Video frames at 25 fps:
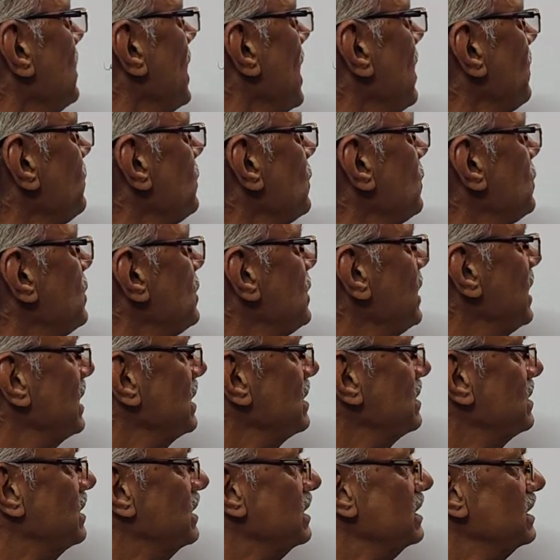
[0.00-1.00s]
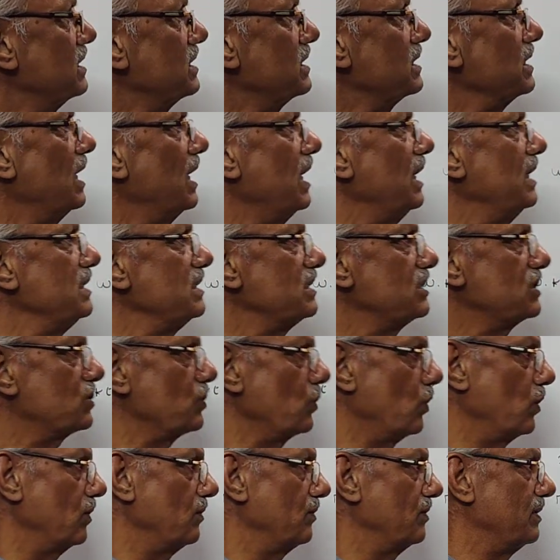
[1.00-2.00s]
we have to take this and
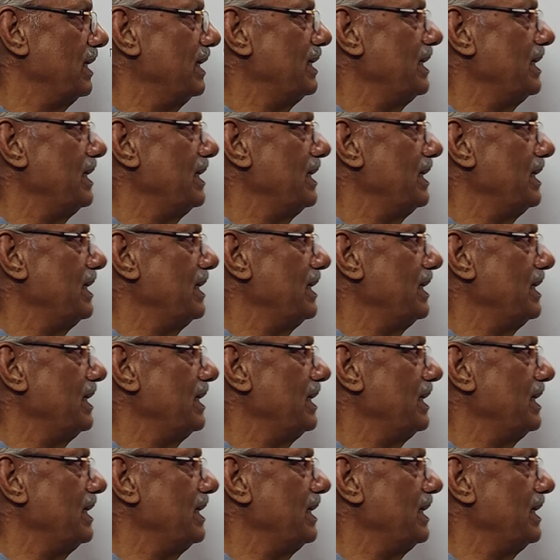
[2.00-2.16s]
solve.